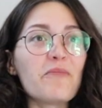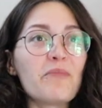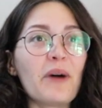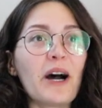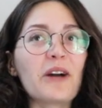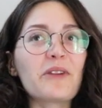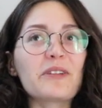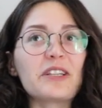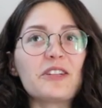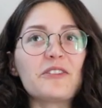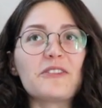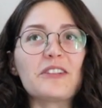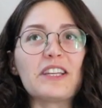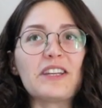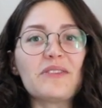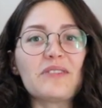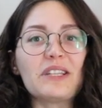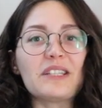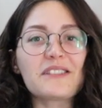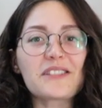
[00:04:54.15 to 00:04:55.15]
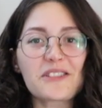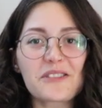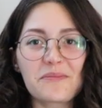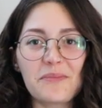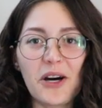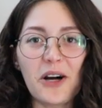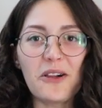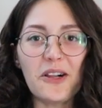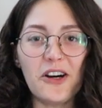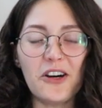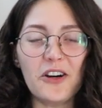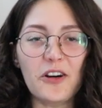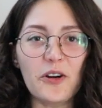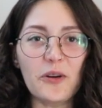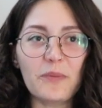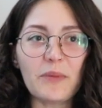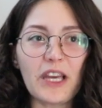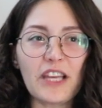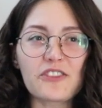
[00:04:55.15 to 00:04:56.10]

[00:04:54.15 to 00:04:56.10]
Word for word: but when you live in a small home,